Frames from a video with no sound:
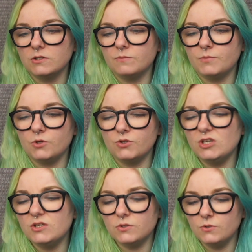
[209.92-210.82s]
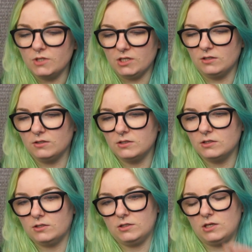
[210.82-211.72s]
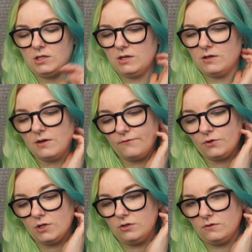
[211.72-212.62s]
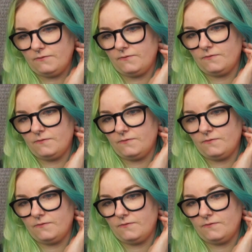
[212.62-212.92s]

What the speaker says: because she's snooty, and I've got a lot of